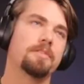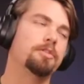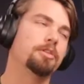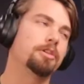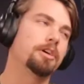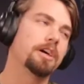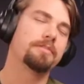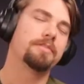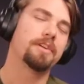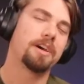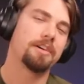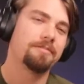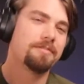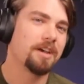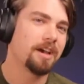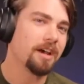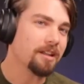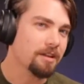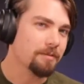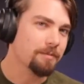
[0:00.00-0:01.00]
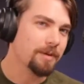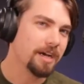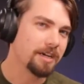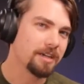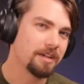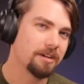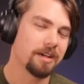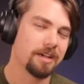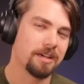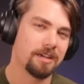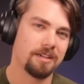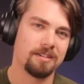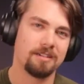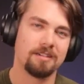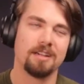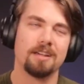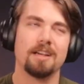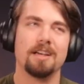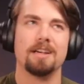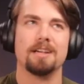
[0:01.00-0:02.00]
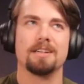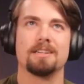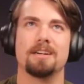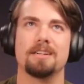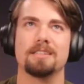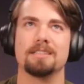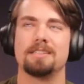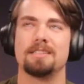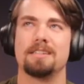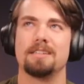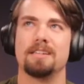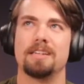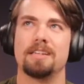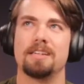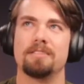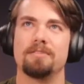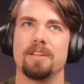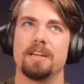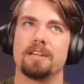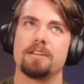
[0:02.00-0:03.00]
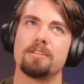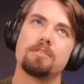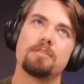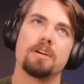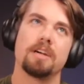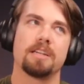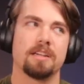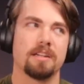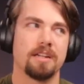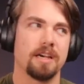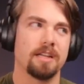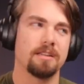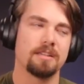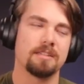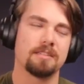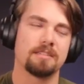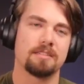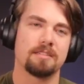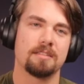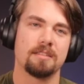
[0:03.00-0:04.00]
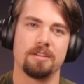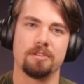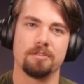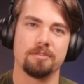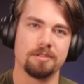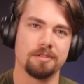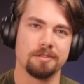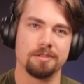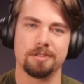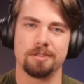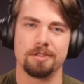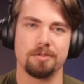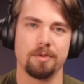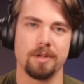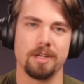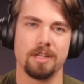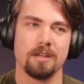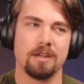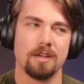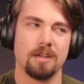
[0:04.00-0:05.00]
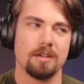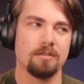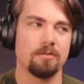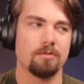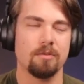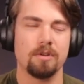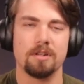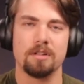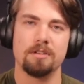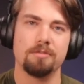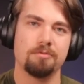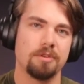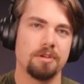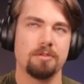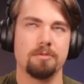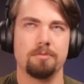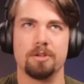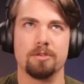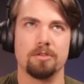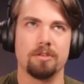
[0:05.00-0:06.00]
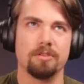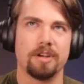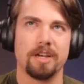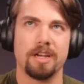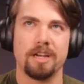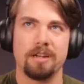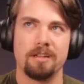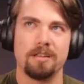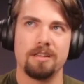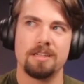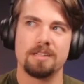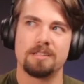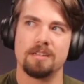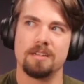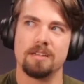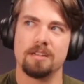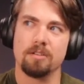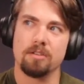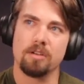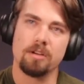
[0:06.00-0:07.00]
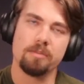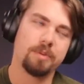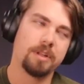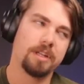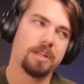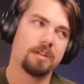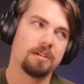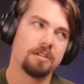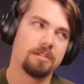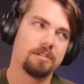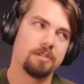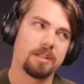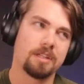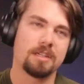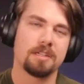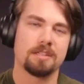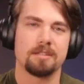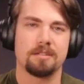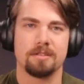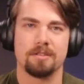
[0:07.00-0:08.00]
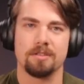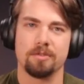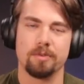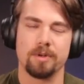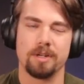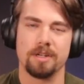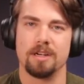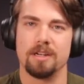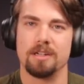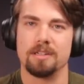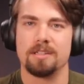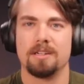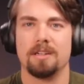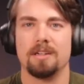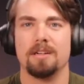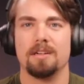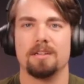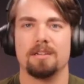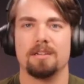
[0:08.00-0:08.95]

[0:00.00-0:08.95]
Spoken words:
if you kind of have that in the back of your head constantly of like, oh, I could add this, you just tweet, it would be cool if I added this in, or I'm planning on doing this or whatnot.